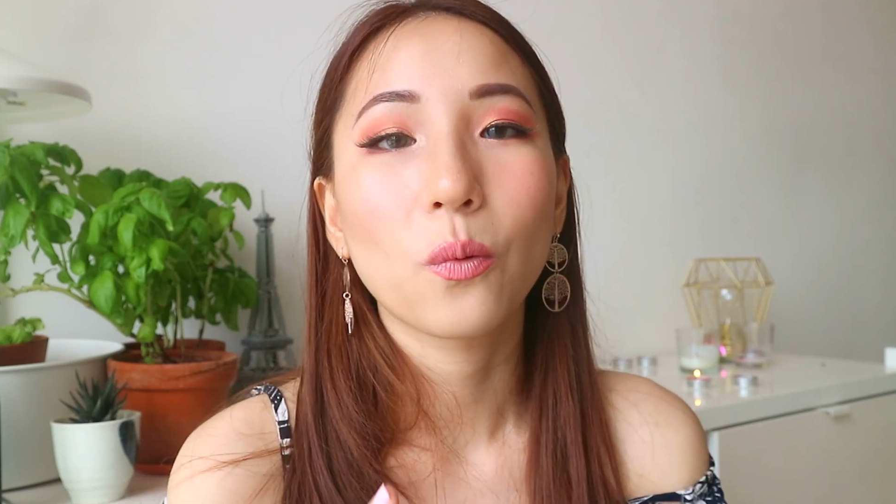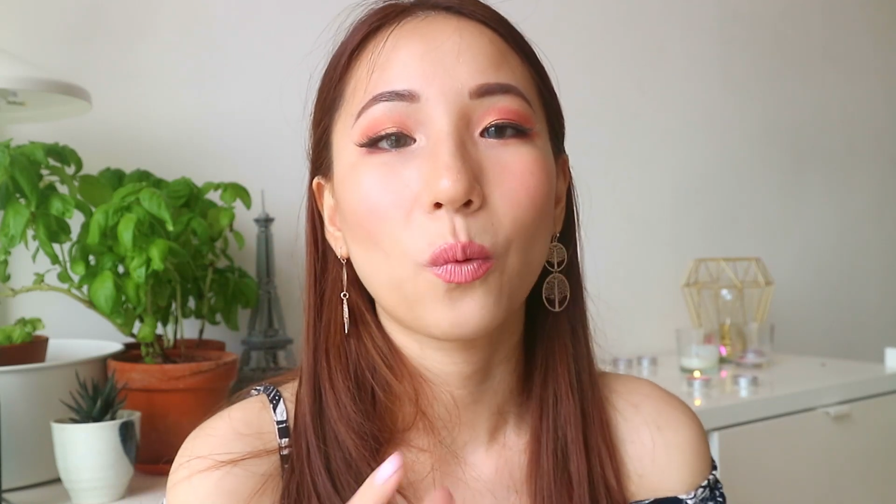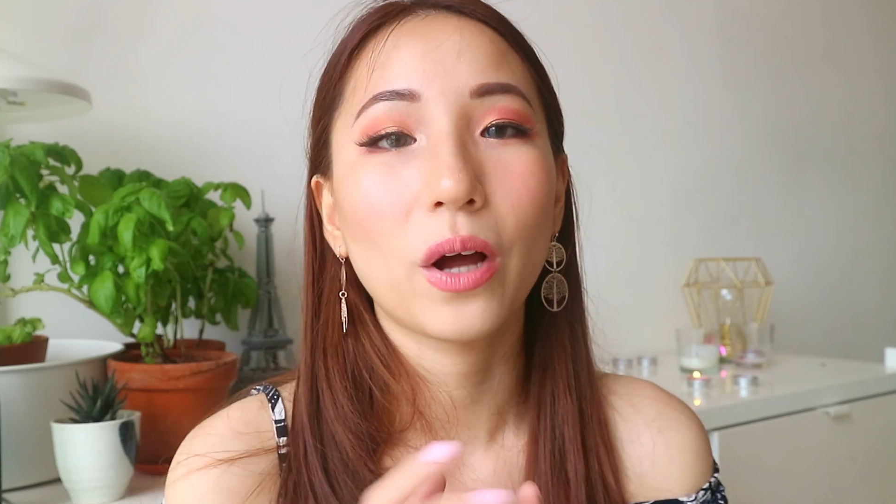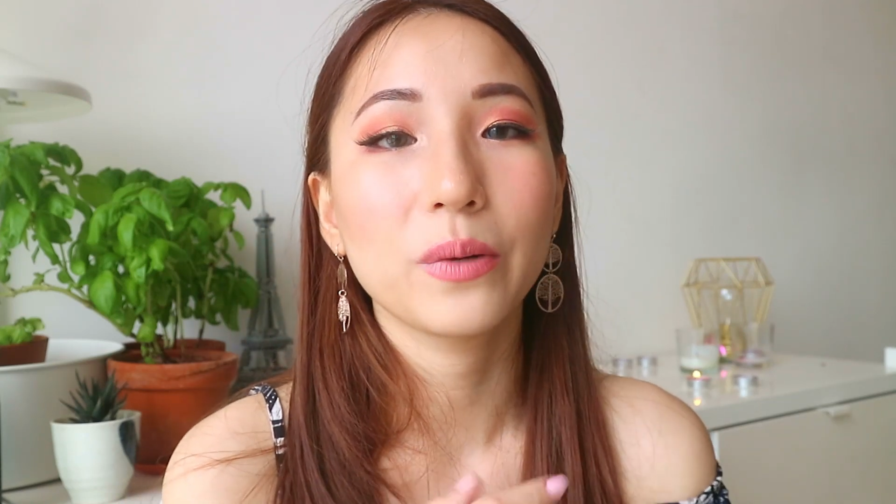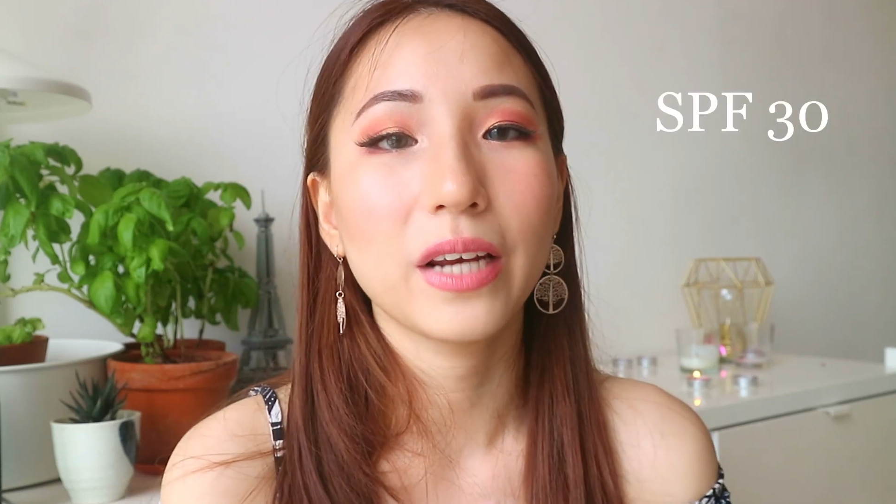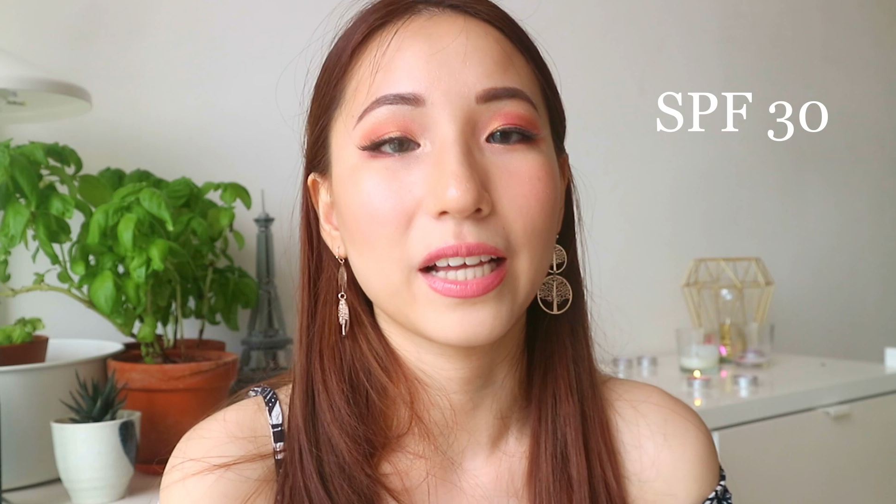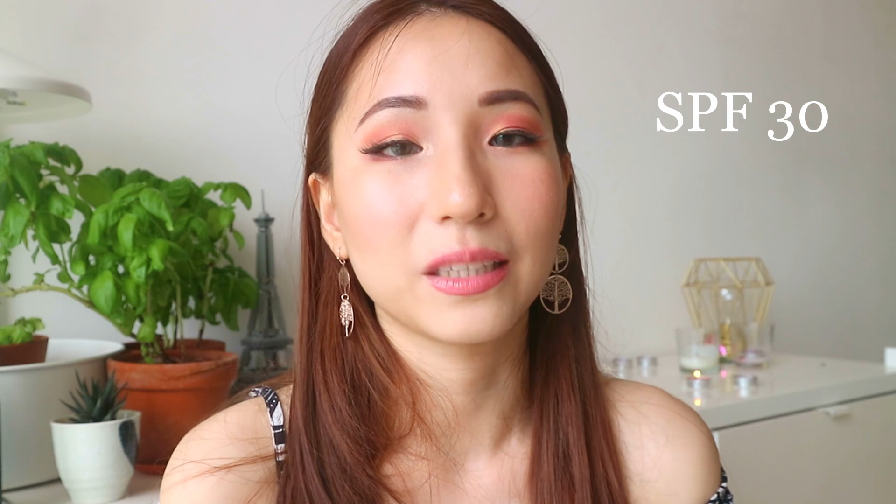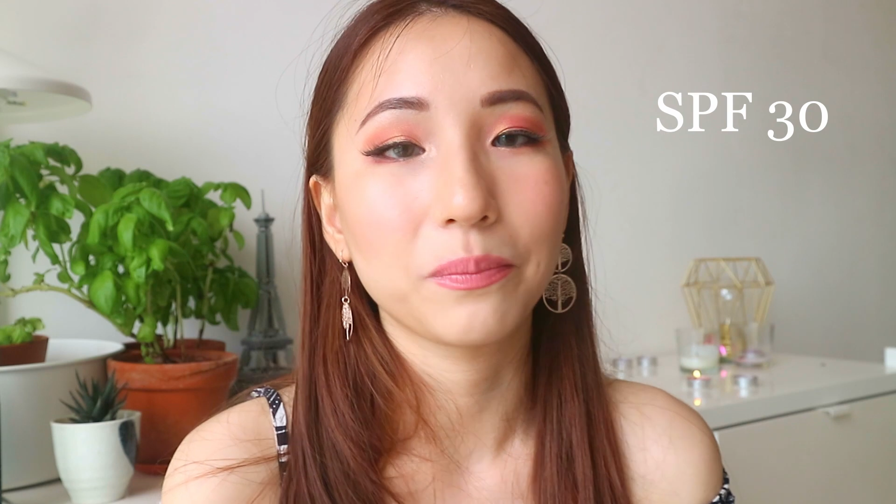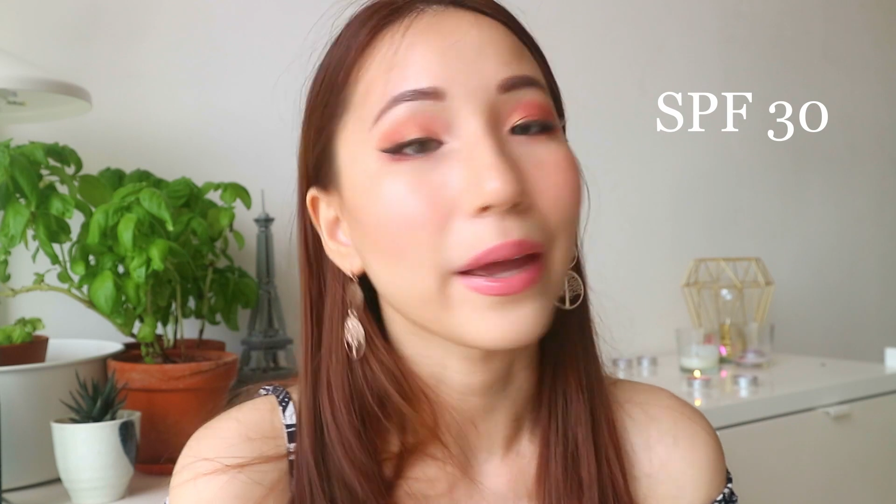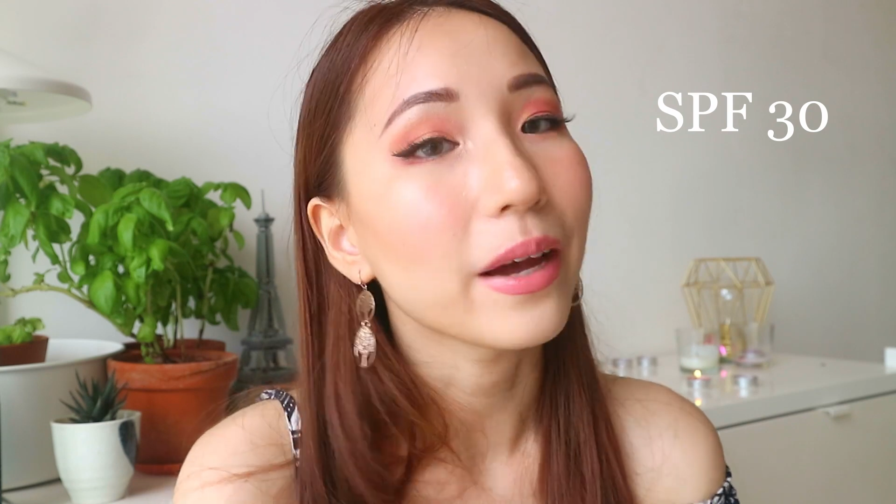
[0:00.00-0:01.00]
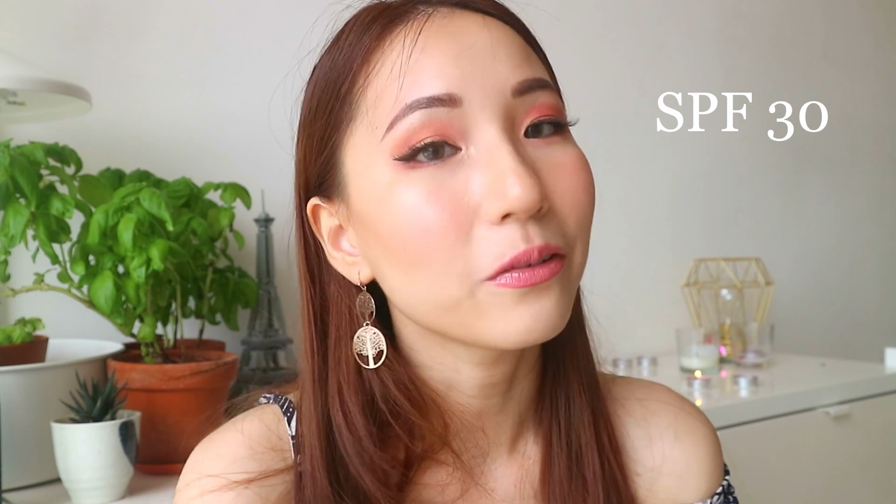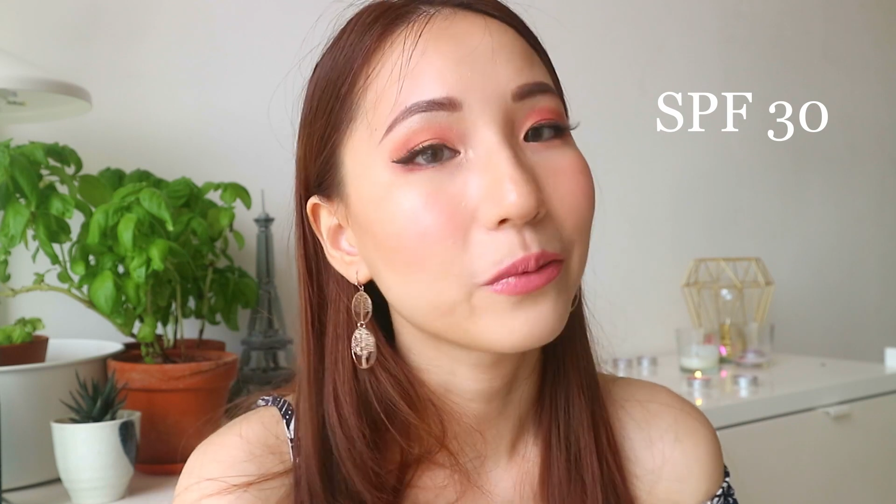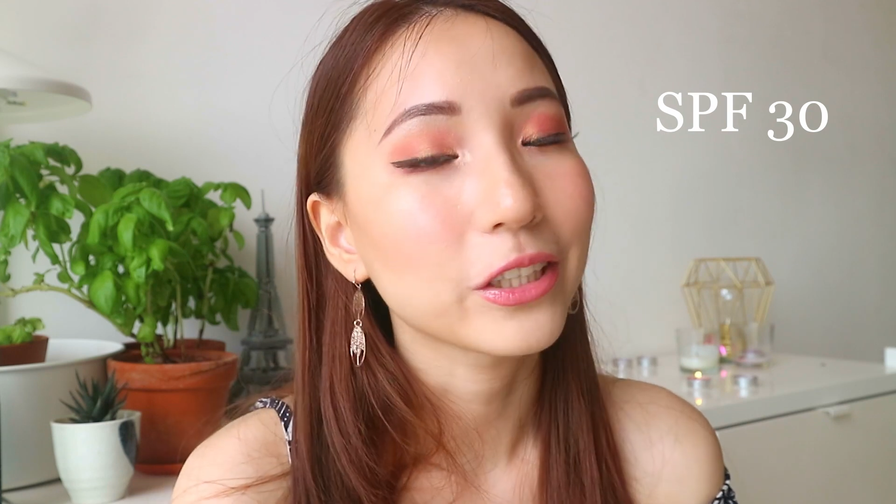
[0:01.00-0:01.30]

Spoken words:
one with SPF,